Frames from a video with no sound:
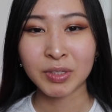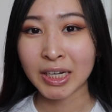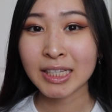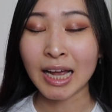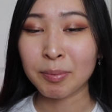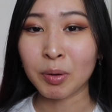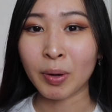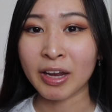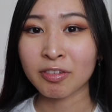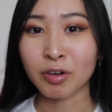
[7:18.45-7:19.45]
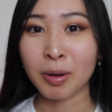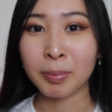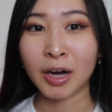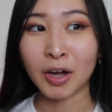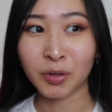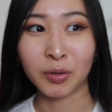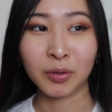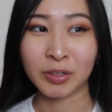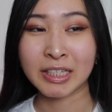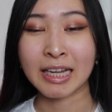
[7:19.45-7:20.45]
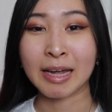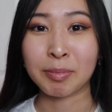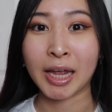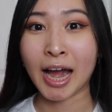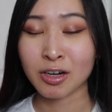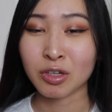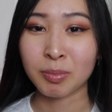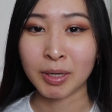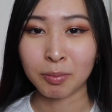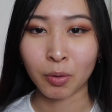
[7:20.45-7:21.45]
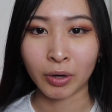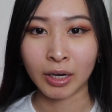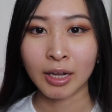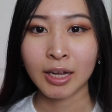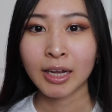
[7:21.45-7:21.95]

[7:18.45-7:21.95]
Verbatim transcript: taking time away from other alerts that may actually be important